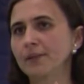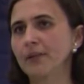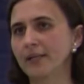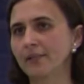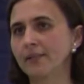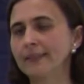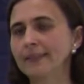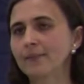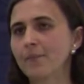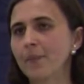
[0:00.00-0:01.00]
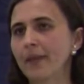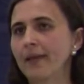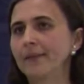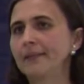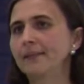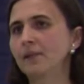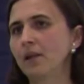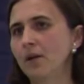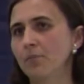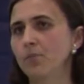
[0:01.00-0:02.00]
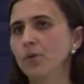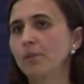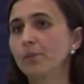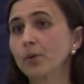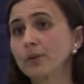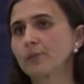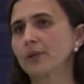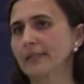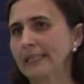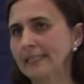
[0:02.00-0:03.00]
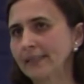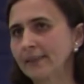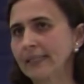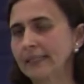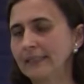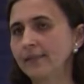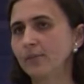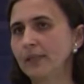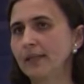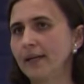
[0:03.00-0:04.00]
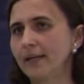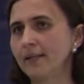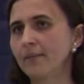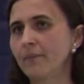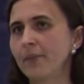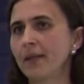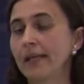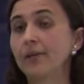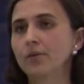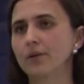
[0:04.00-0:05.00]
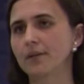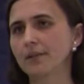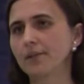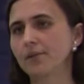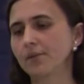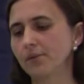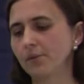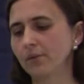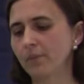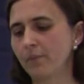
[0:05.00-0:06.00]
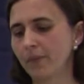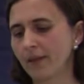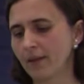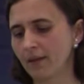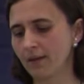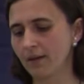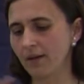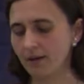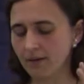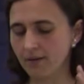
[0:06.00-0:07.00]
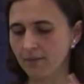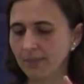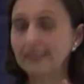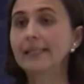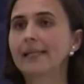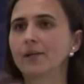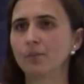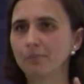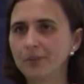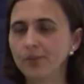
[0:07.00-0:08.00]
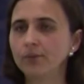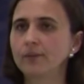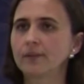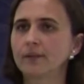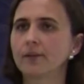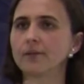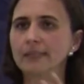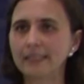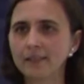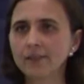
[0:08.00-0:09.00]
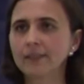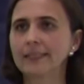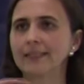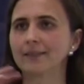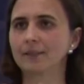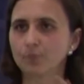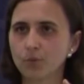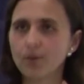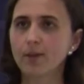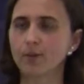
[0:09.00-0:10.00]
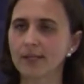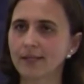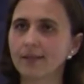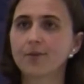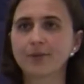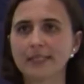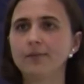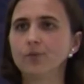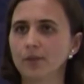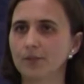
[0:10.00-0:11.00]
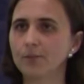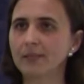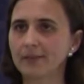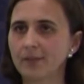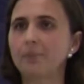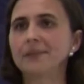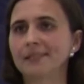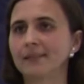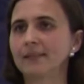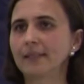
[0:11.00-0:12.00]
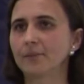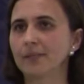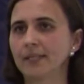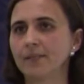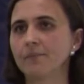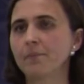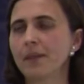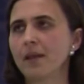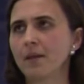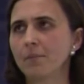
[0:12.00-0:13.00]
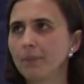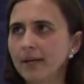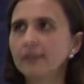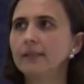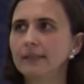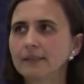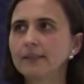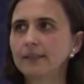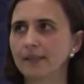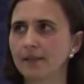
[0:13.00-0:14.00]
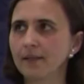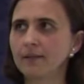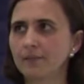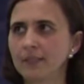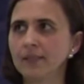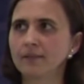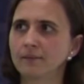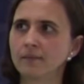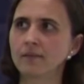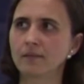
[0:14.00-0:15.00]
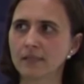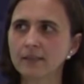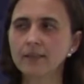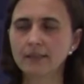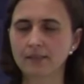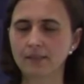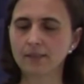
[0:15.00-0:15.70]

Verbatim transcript: directions, and there's a lot more post-processing that needs to be done in order to uh, basically compute a contiguous and smooth-looking 3D volume that represents that brain. But it's, uh, I mean, in, it, it's